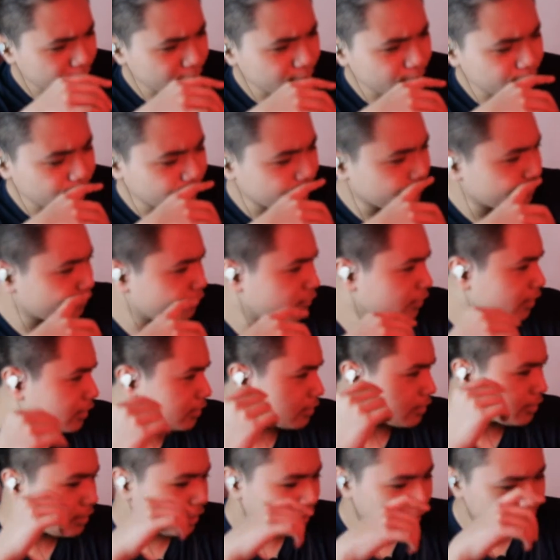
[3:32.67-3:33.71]
If
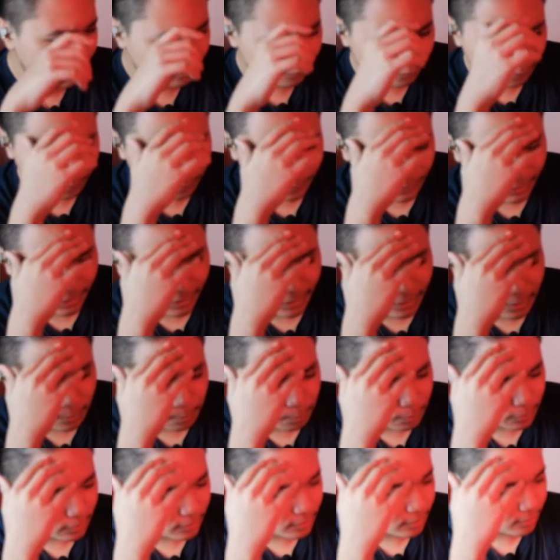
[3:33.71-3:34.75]
that kind of blast
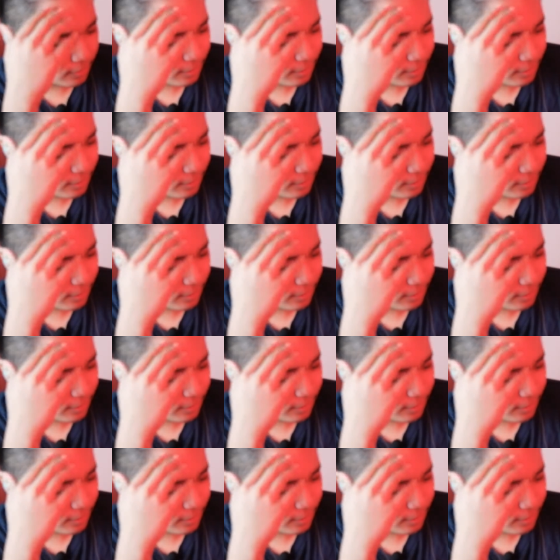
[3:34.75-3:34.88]
speeds